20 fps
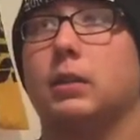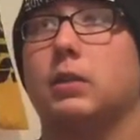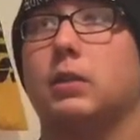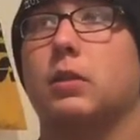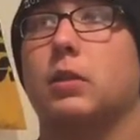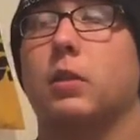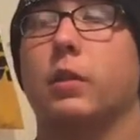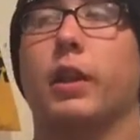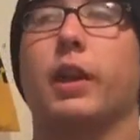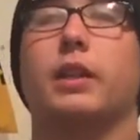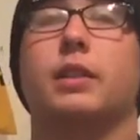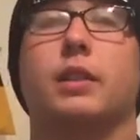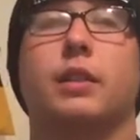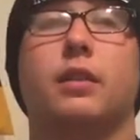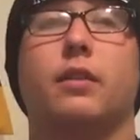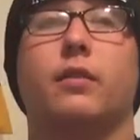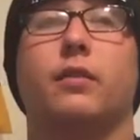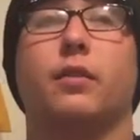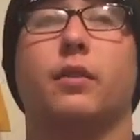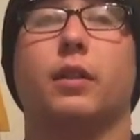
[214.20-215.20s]
So that's
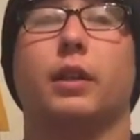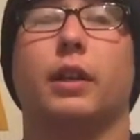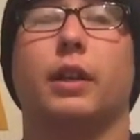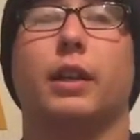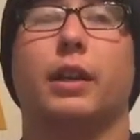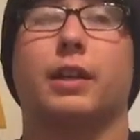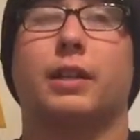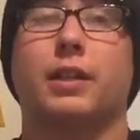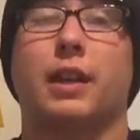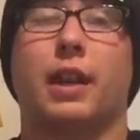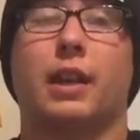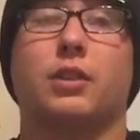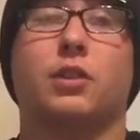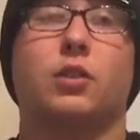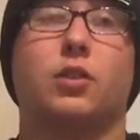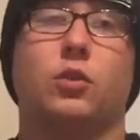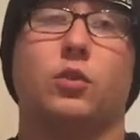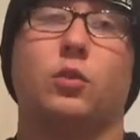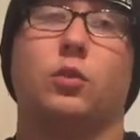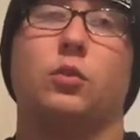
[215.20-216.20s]
it for getting a
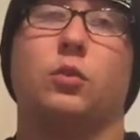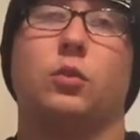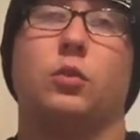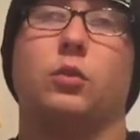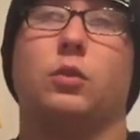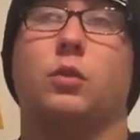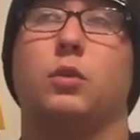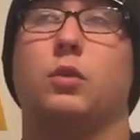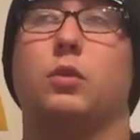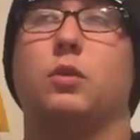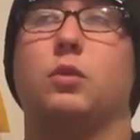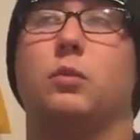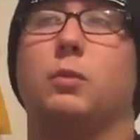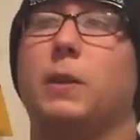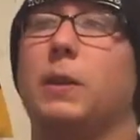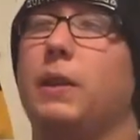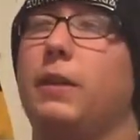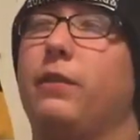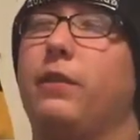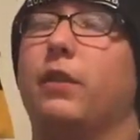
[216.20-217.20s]
tattoo.
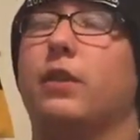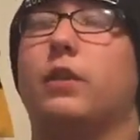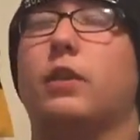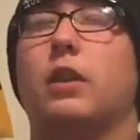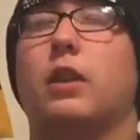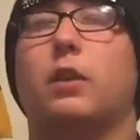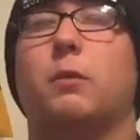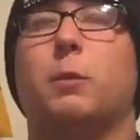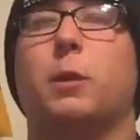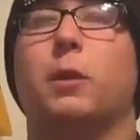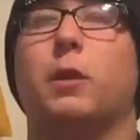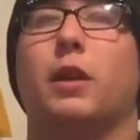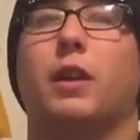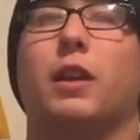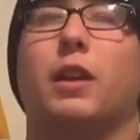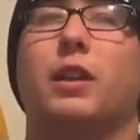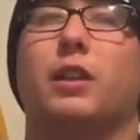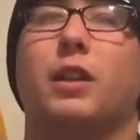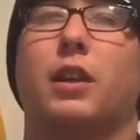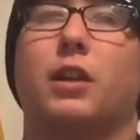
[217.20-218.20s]
But if you're thinking about
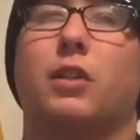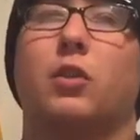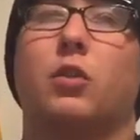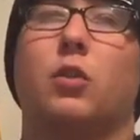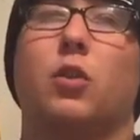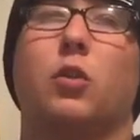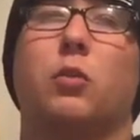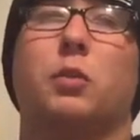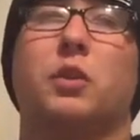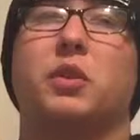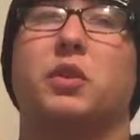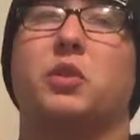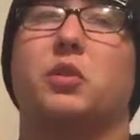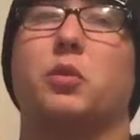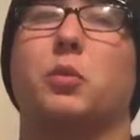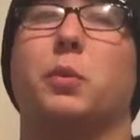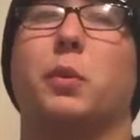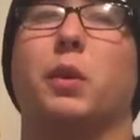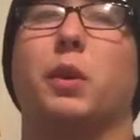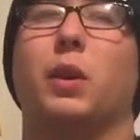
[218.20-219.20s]
getting a tattoo, don't be
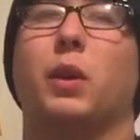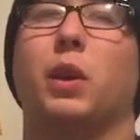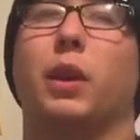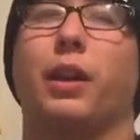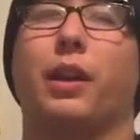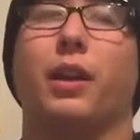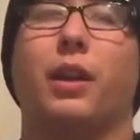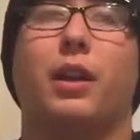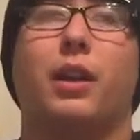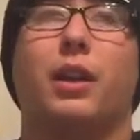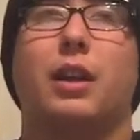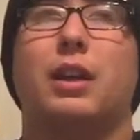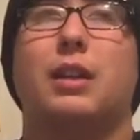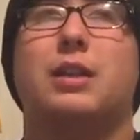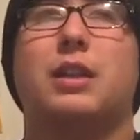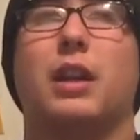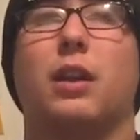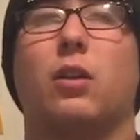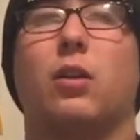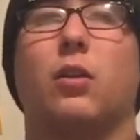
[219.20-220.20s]
stupid and like
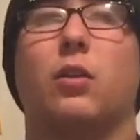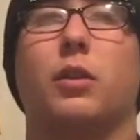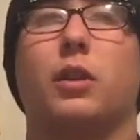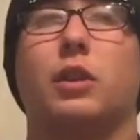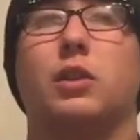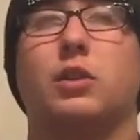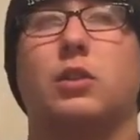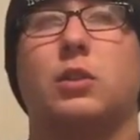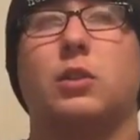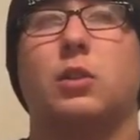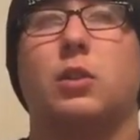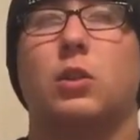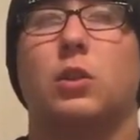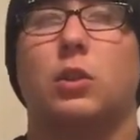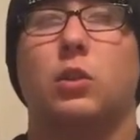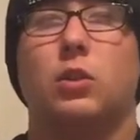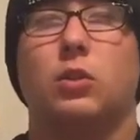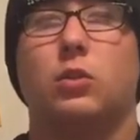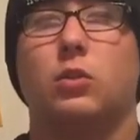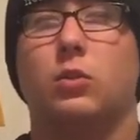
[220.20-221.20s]
take all these.
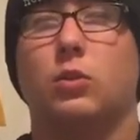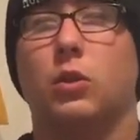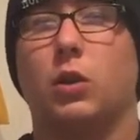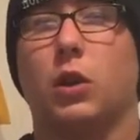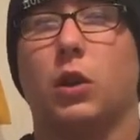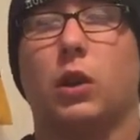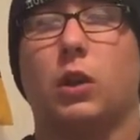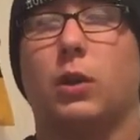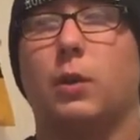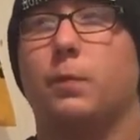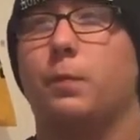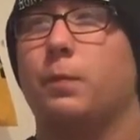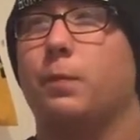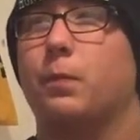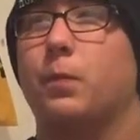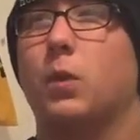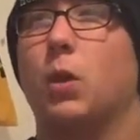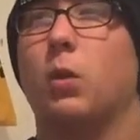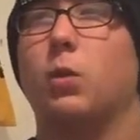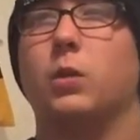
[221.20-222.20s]

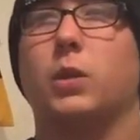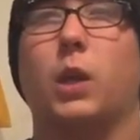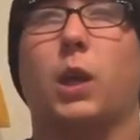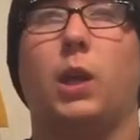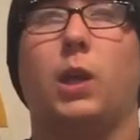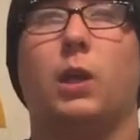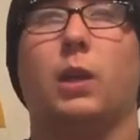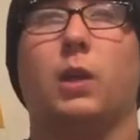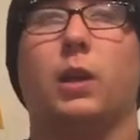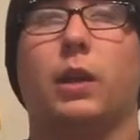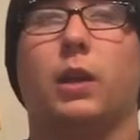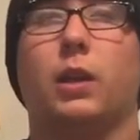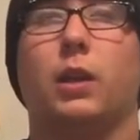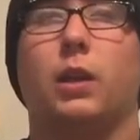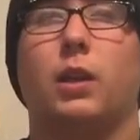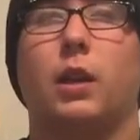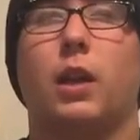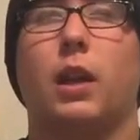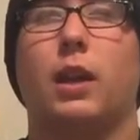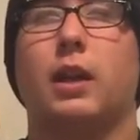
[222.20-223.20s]
Don't take like
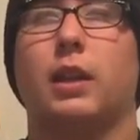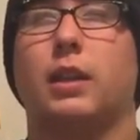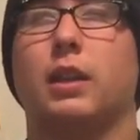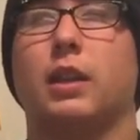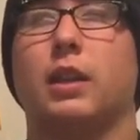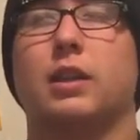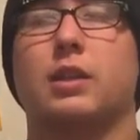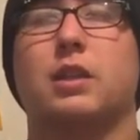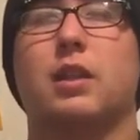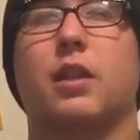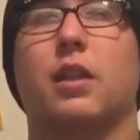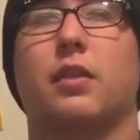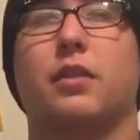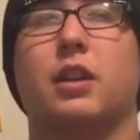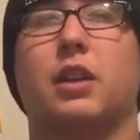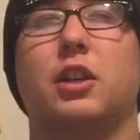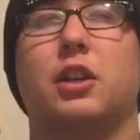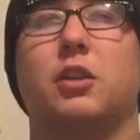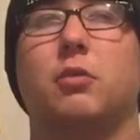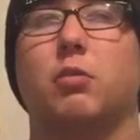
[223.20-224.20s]
anything that's gonna
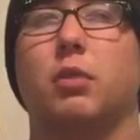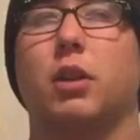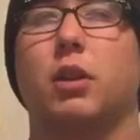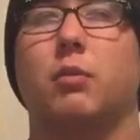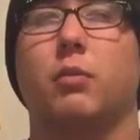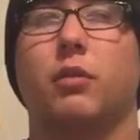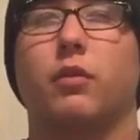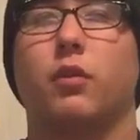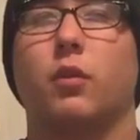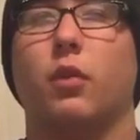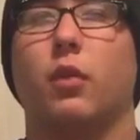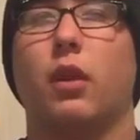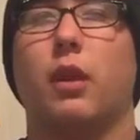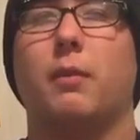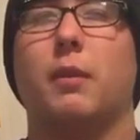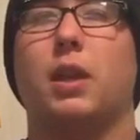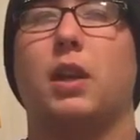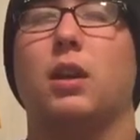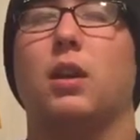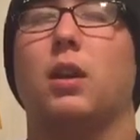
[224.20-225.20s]
thin your blood before. I
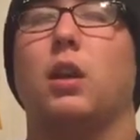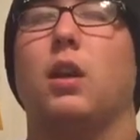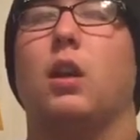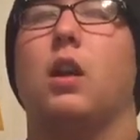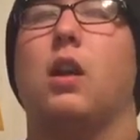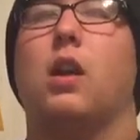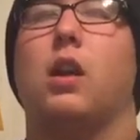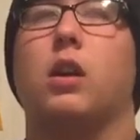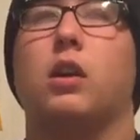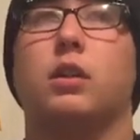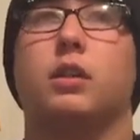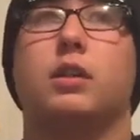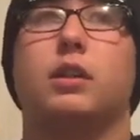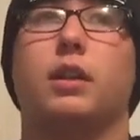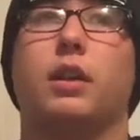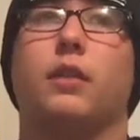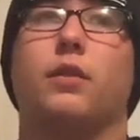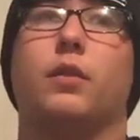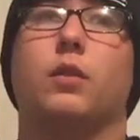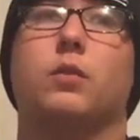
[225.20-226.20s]
mean,
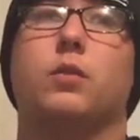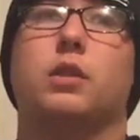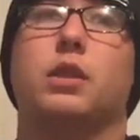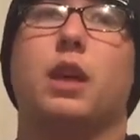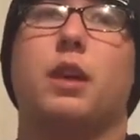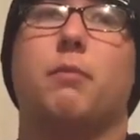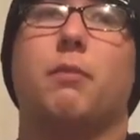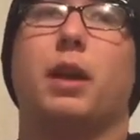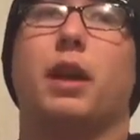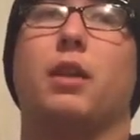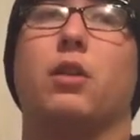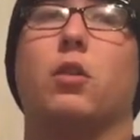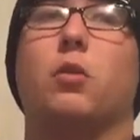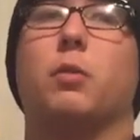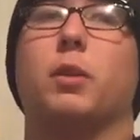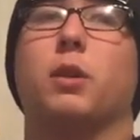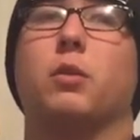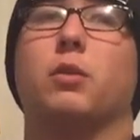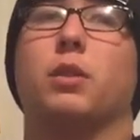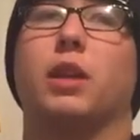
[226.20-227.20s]
honestly, if it was that bad,
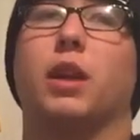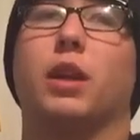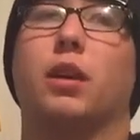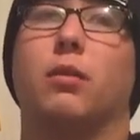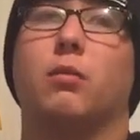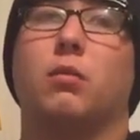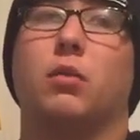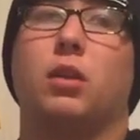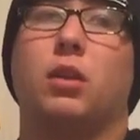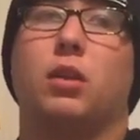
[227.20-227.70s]
nobody would get them.